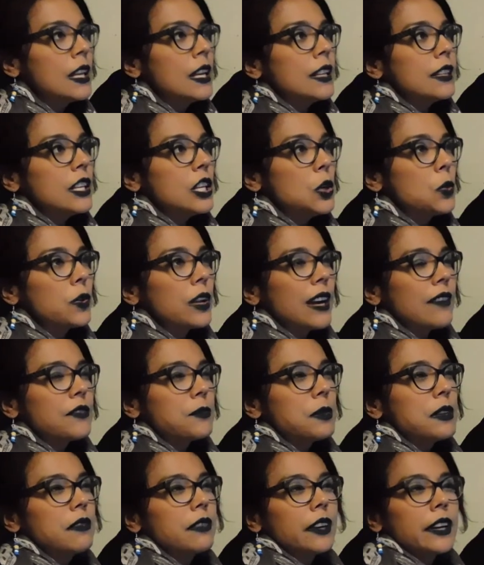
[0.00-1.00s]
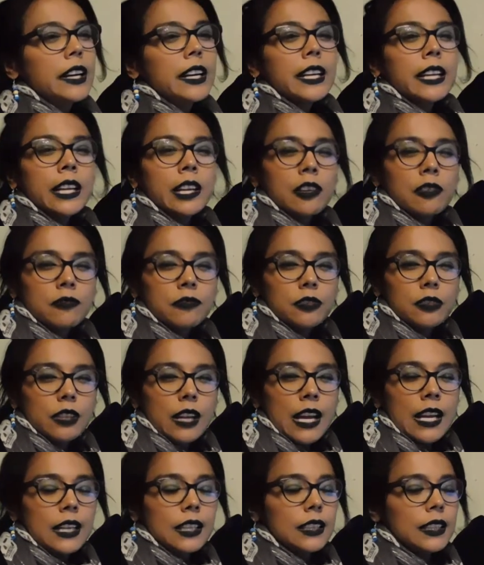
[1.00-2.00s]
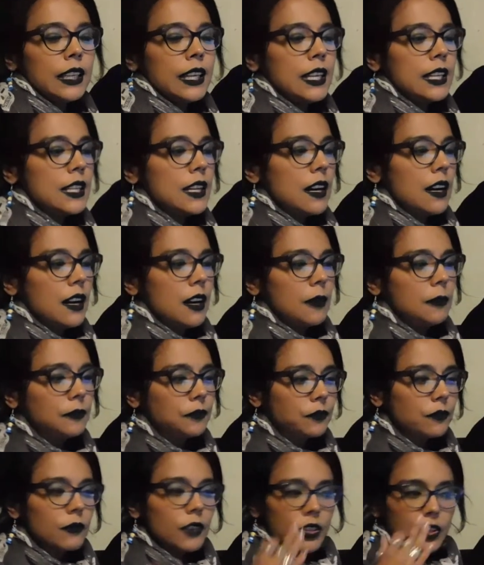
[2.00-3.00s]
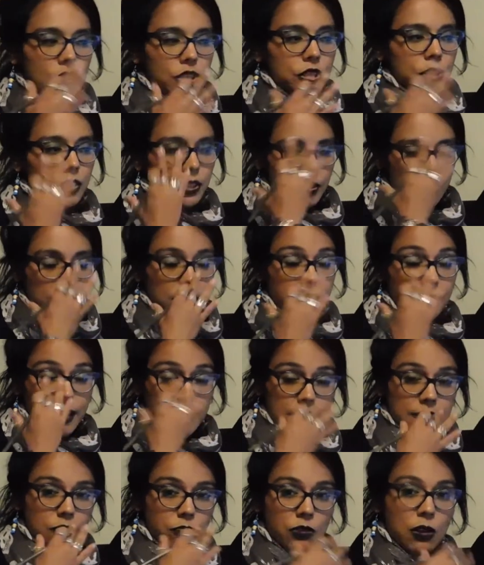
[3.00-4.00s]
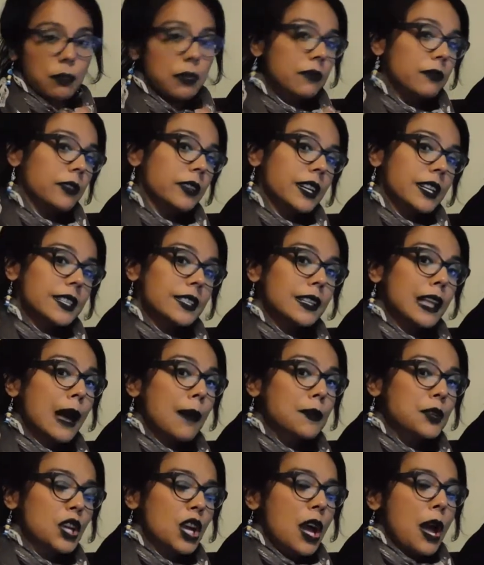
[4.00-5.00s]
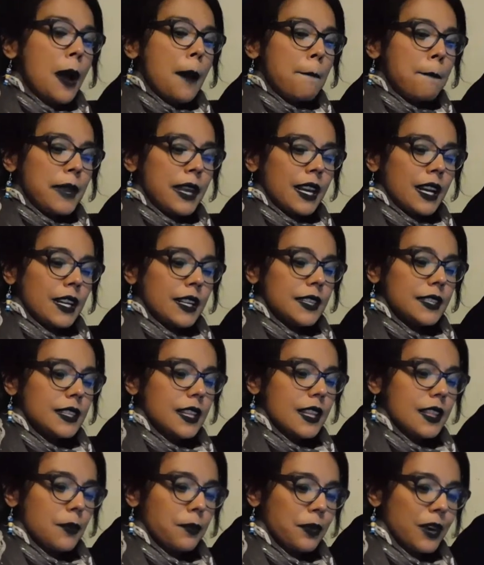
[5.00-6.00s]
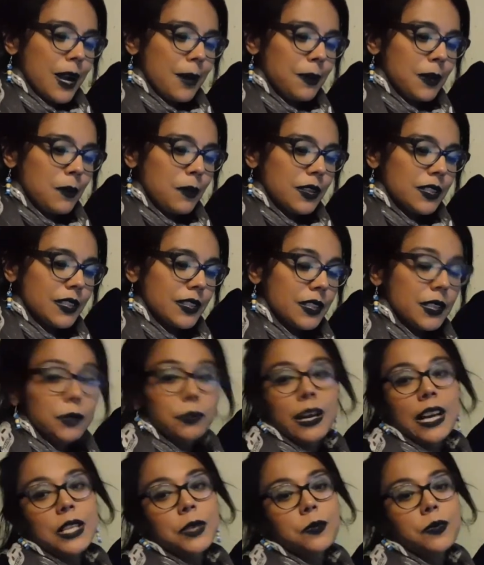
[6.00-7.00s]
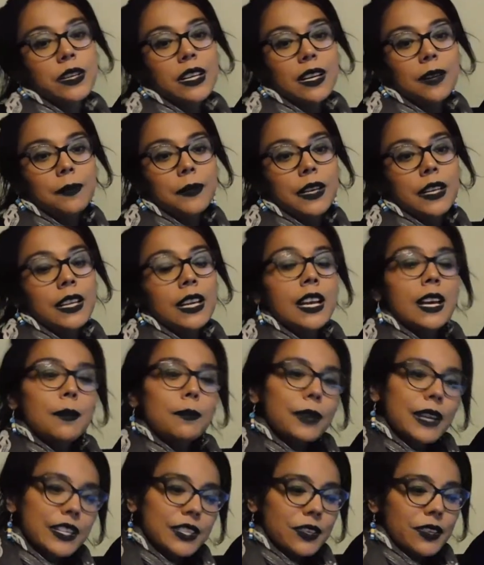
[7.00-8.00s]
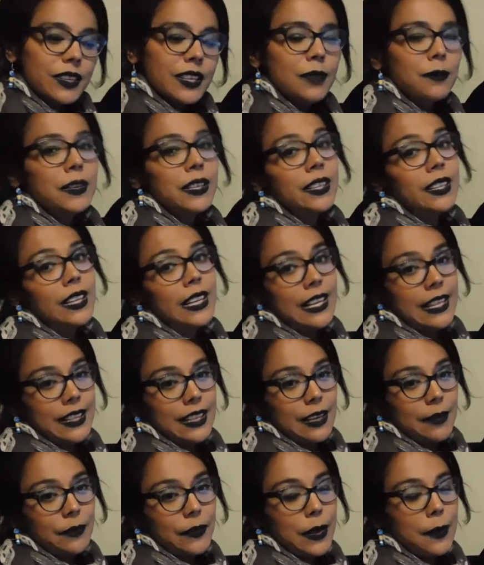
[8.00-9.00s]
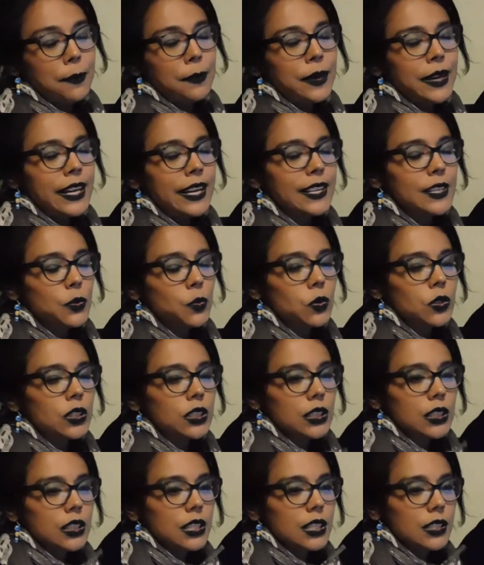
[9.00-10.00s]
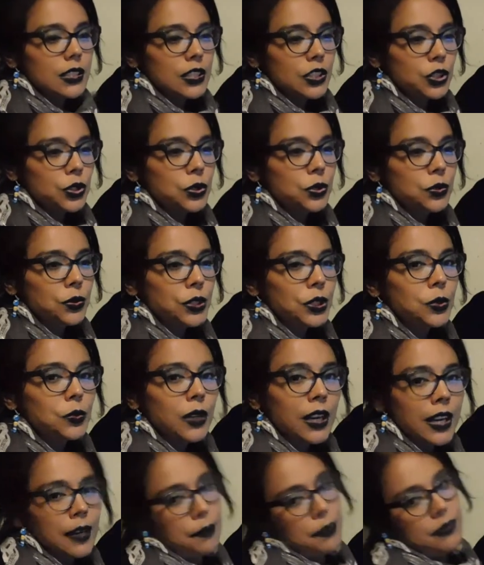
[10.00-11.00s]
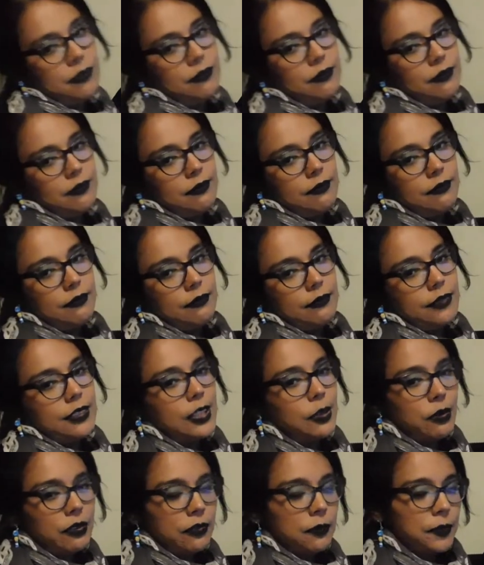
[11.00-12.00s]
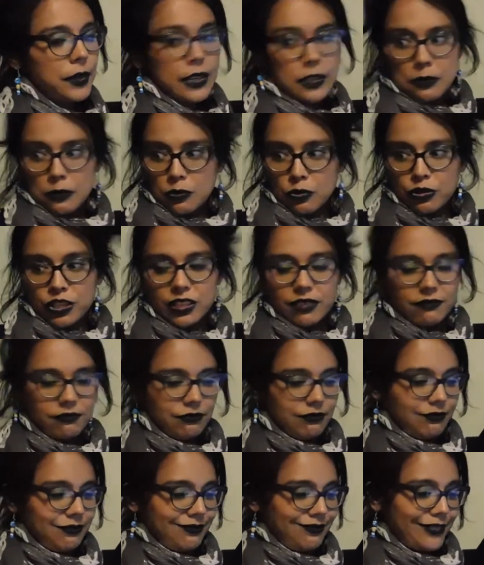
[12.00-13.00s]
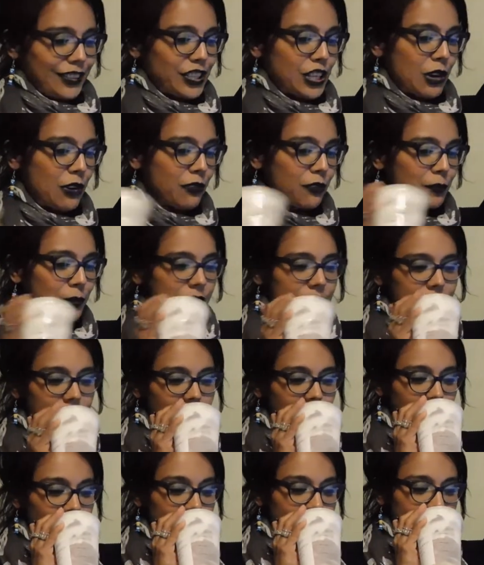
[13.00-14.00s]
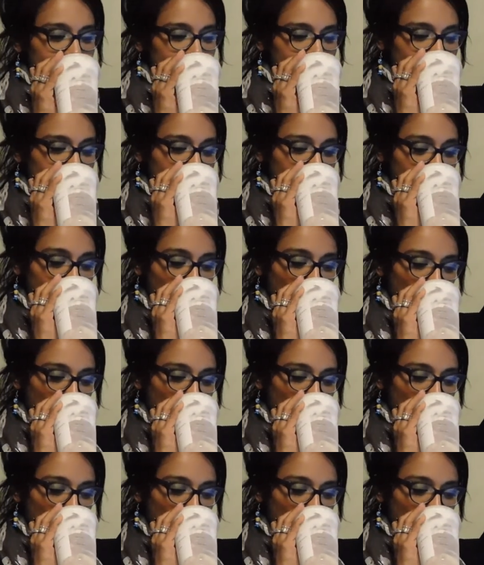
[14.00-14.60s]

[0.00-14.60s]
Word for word: that you would have to be very careful and clean um, the children's faces well before they slept because the problem was that the rats would come in. Pigs could come in and eat them. Pigs will screw you up. Stay away from pigs. Oh, Stay away from pigs, y'all. They're, they're scary.